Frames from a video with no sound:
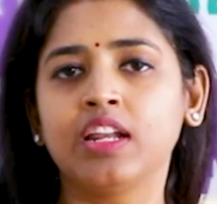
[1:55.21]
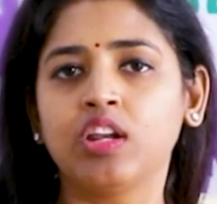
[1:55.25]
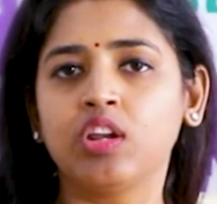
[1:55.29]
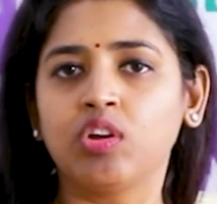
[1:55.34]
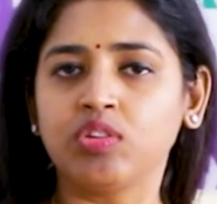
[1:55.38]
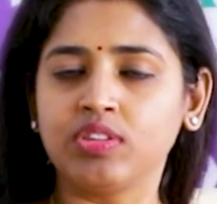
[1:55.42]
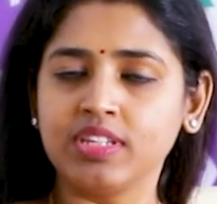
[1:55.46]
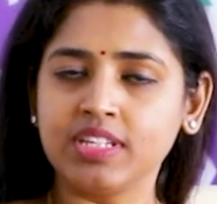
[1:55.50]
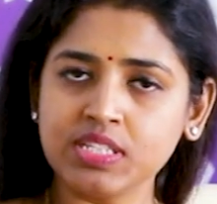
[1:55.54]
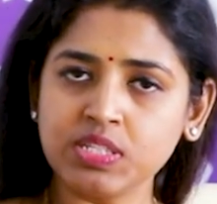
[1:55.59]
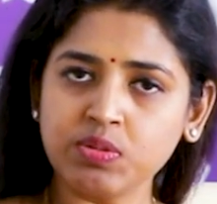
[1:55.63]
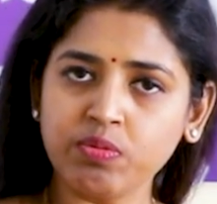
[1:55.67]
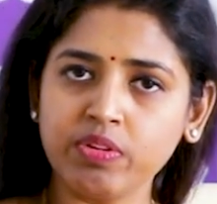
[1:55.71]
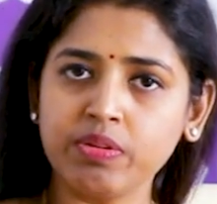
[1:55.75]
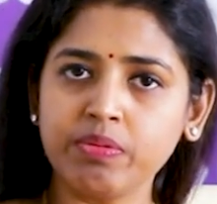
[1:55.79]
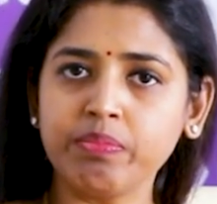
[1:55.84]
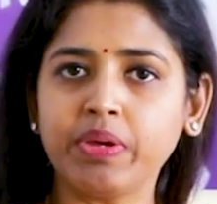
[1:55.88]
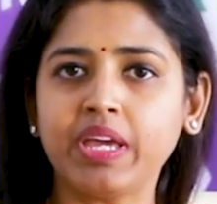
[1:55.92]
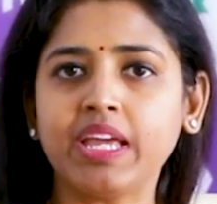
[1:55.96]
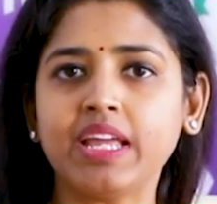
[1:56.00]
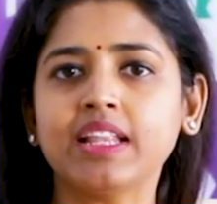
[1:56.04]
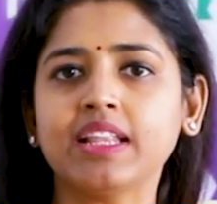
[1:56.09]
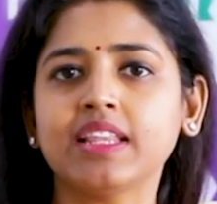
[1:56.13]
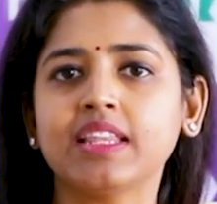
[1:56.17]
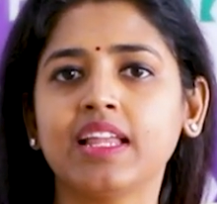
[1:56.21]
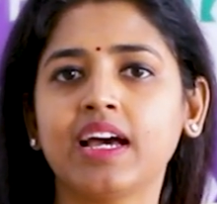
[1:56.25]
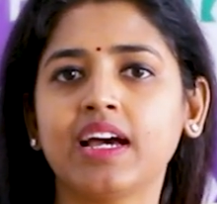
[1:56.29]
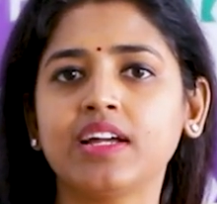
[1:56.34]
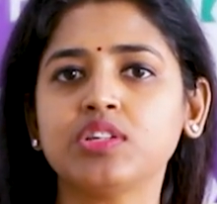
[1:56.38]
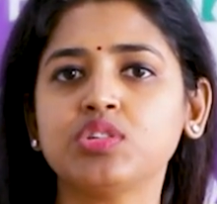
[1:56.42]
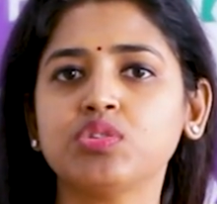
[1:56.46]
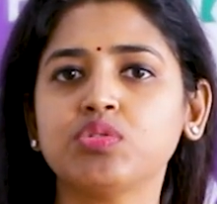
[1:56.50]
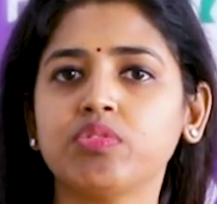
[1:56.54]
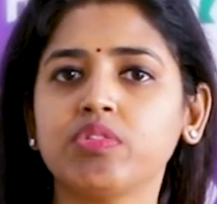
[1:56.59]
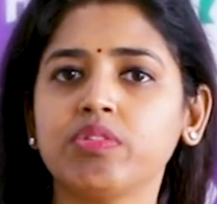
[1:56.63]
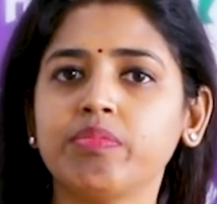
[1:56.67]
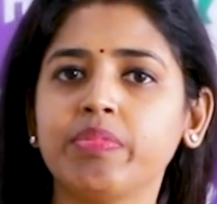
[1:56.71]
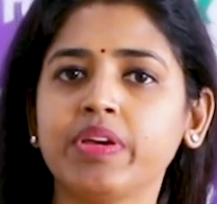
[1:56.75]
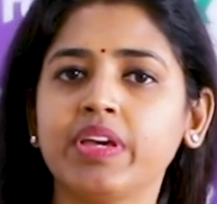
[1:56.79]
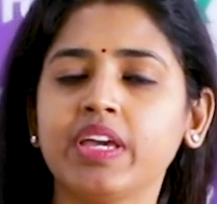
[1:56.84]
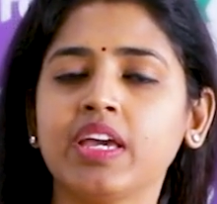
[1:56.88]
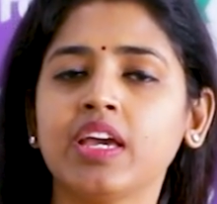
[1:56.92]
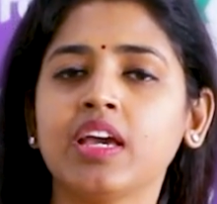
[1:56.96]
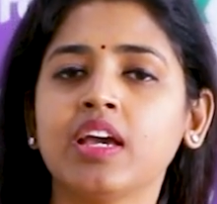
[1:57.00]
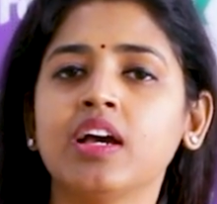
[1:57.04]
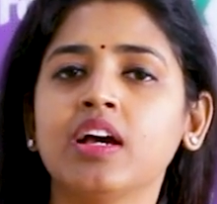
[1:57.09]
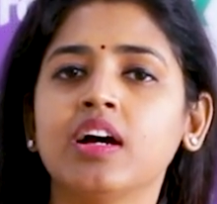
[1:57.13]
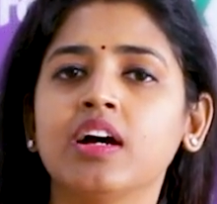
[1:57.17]
Now this will mean that you will
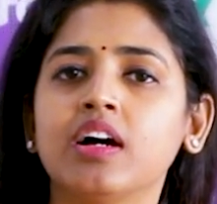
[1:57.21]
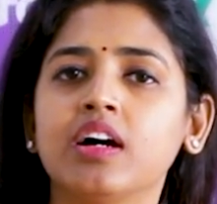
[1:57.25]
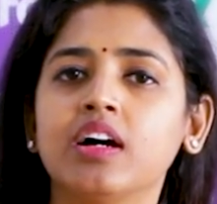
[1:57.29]
be